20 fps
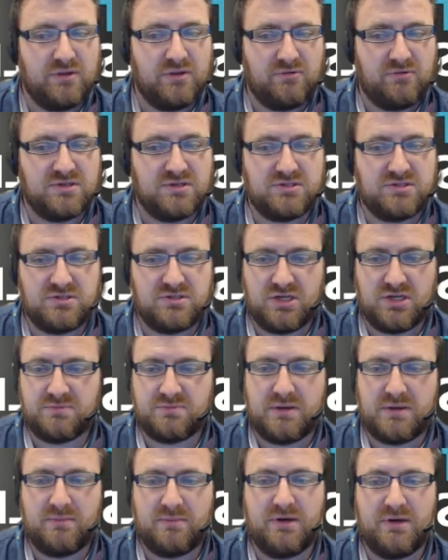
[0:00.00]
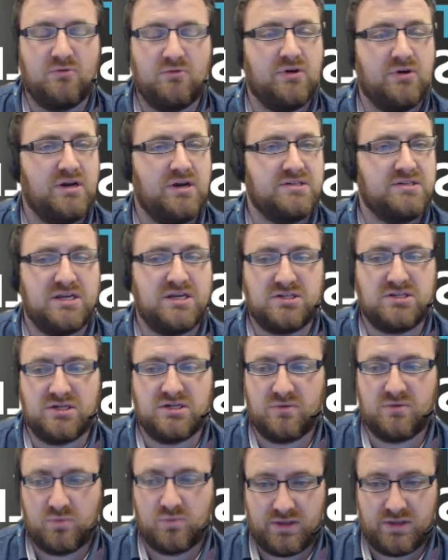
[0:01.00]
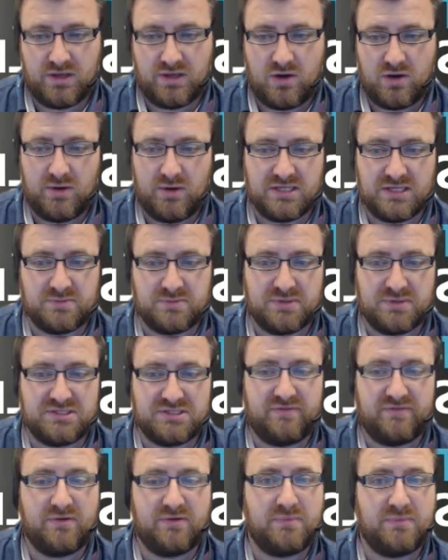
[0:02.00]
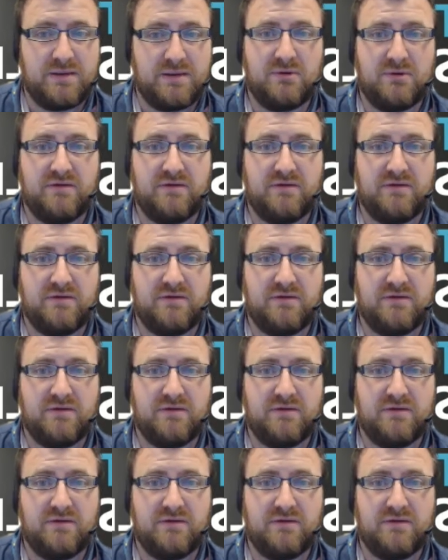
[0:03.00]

whether it's just people in your organization, whether only specific people